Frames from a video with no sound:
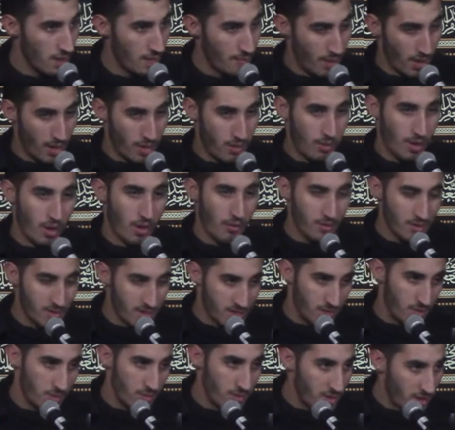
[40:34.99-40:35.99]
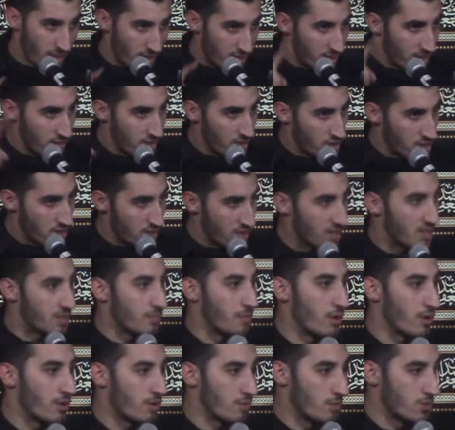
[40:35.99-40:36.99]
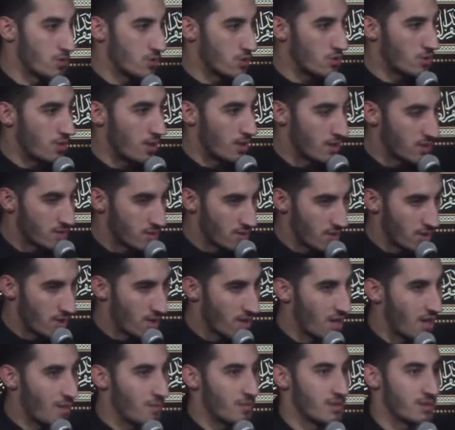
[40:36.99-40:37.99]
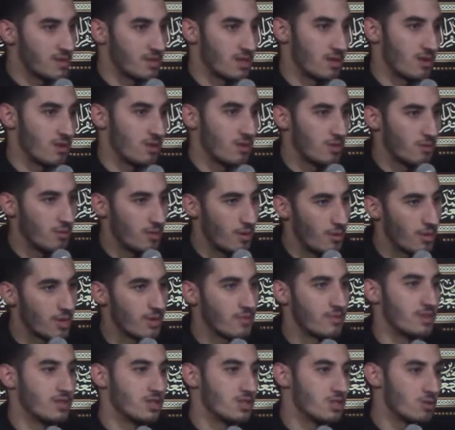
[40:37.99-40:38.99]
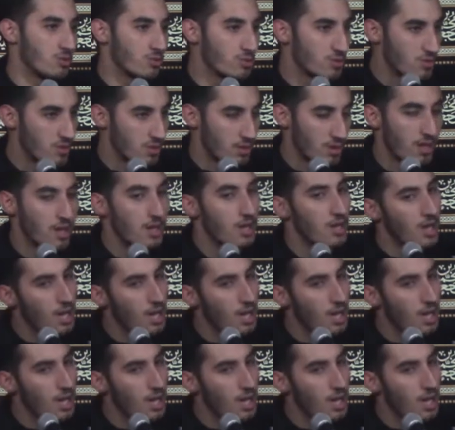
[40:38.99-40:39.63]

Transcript: By the way, obviously with the condition that they're both mature. So you don't come and say, oh, well, what if they're children?